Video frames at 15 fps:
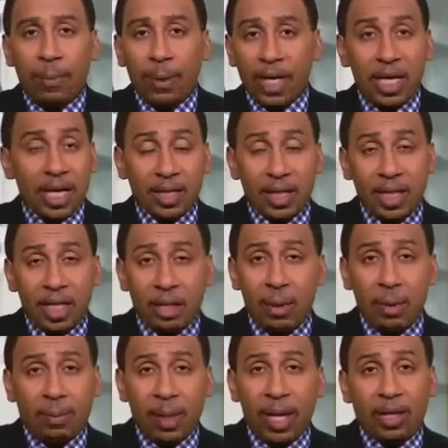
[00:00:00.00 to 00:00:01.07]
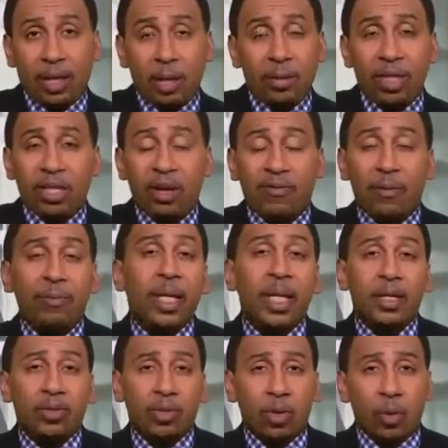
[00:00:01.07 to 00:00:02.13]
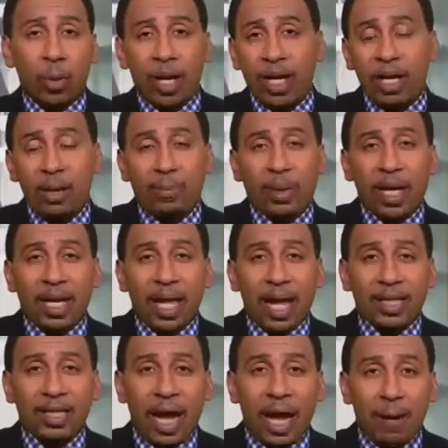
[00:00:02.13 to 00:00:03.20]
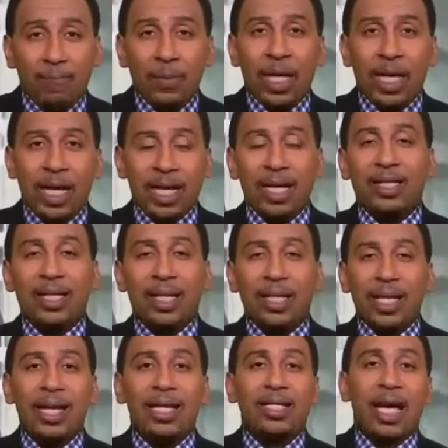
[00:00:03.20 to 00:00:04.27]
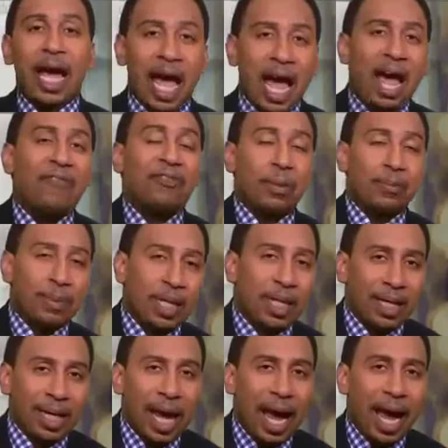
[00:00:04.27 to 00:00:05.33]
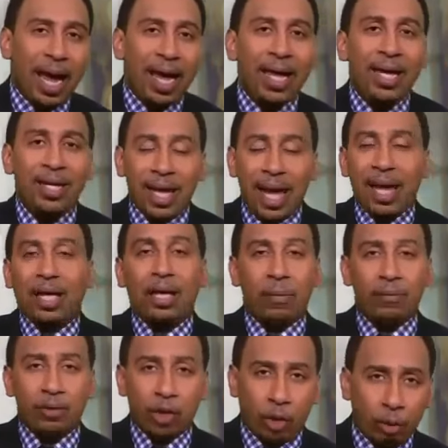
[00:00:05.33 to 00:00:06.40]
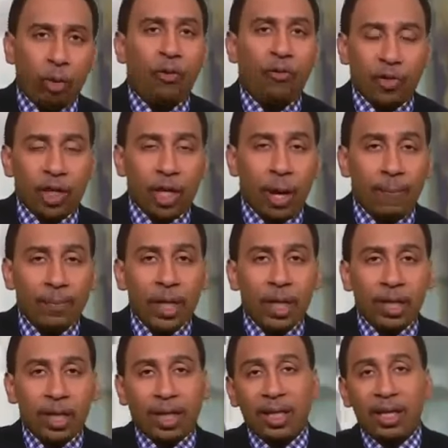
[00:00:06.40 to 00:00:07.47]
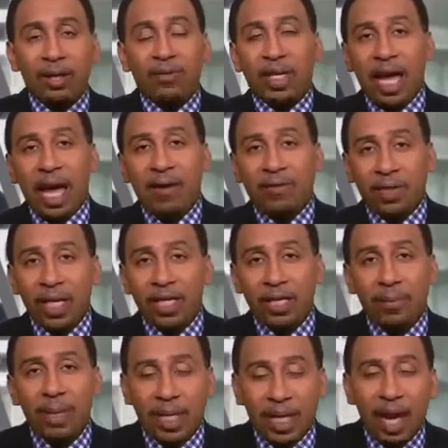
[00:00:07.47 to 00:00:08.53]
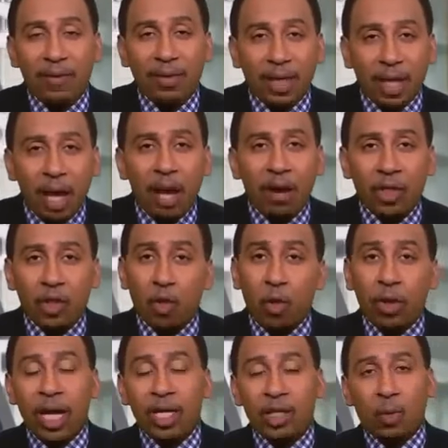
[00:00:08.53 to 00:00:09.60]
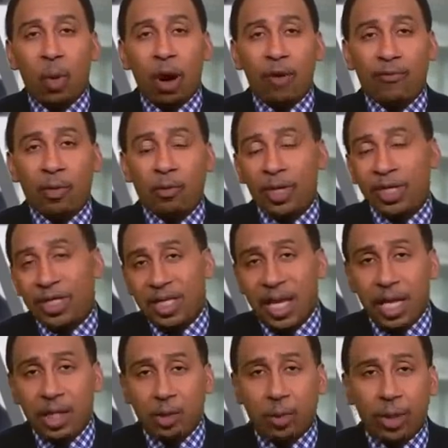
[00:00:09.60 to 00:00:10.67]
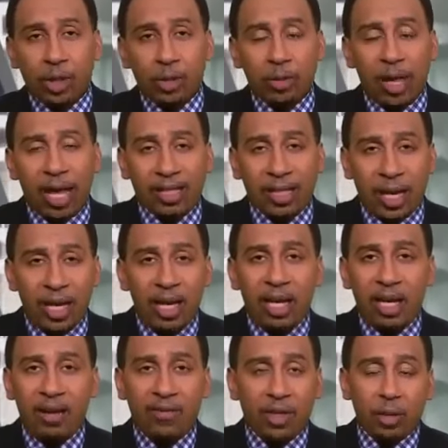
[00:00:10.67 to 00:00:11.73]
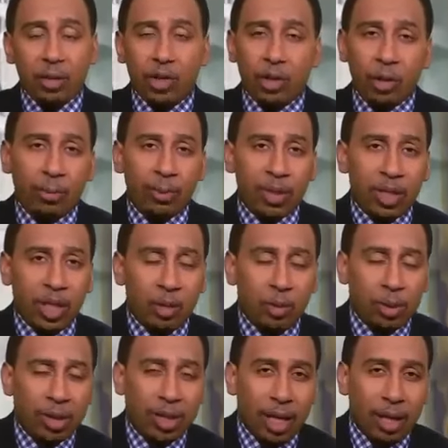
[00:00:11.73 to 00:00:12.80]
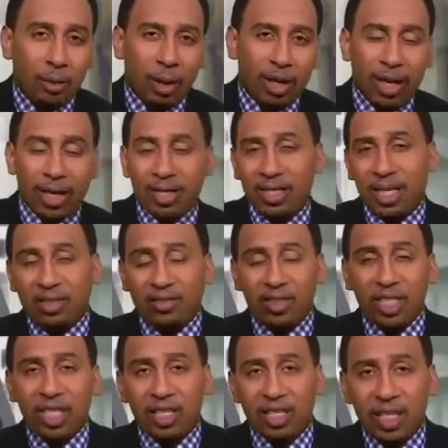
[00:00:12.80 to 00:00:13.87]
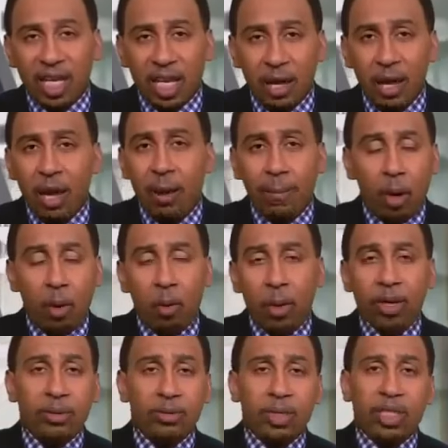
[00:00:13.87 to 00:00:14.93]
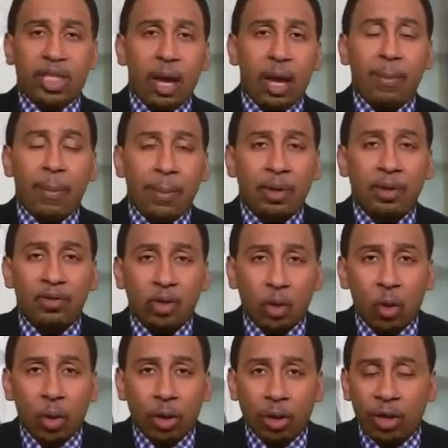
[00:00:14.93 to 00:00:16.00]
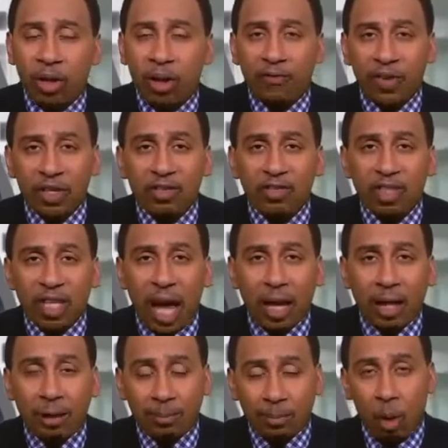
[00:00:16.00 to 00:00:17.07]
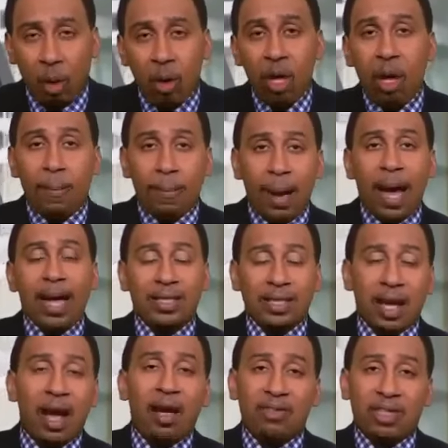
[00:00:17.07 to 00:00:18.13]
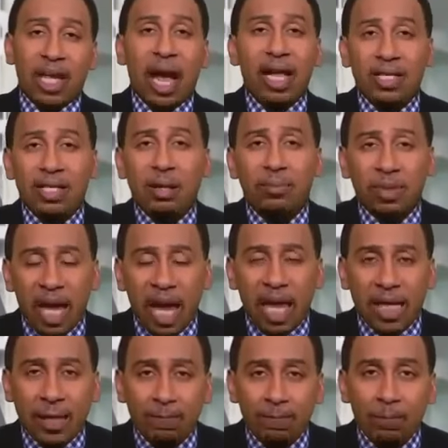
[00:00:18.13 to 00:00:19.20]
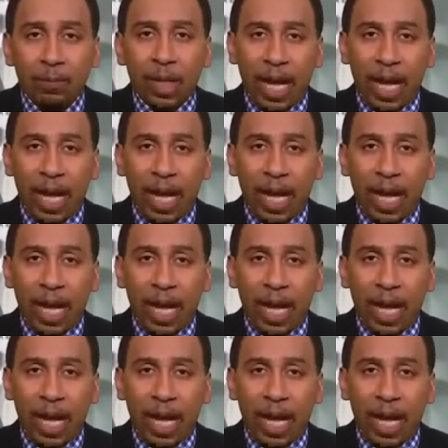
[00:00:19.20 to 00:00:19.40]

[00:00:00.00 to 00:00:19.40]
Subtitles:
But he doesn't need to be playing 37 minutes the way that he played last night. He doesn't need to have to be the guy that comes through for them. The Cleveland Cavaliers, I mean, Kevin Love is on that squad for a reason. He had 22 last night, even though his shooting percentage wasn't that great, like 6 for 16. Mo Williams is capable of scoring on the offensive side of the ball. Mozgov's got some talent.